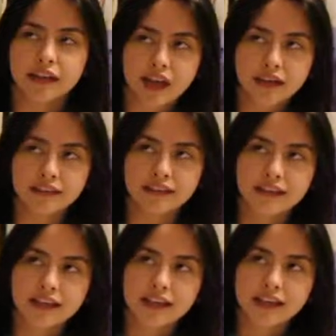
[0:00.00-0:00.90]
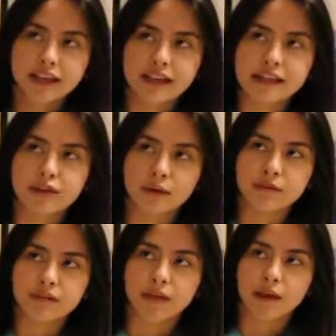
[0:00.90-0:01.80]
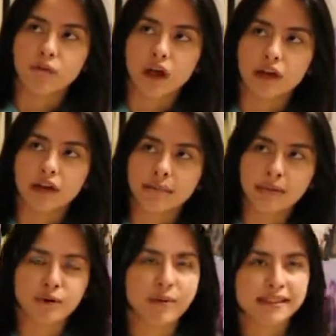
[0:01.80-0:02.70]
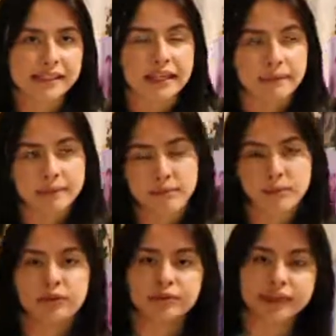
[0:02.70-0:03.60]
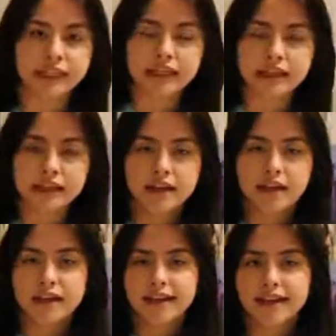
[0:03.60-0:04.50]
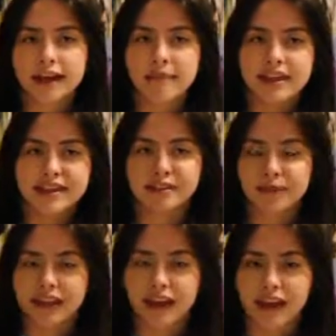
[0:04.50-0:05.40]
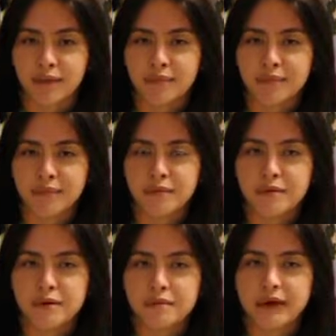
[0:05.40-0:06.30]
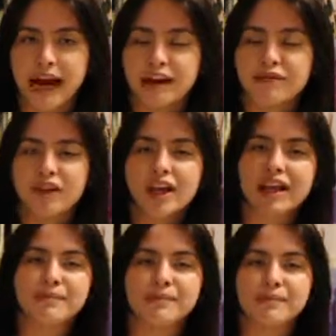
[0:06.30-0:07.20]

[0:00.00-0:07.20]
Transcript: a lot in terms of like, well, am I more Mexican? Am I more Puerto Rican? Am I this? Am I that? But I feel like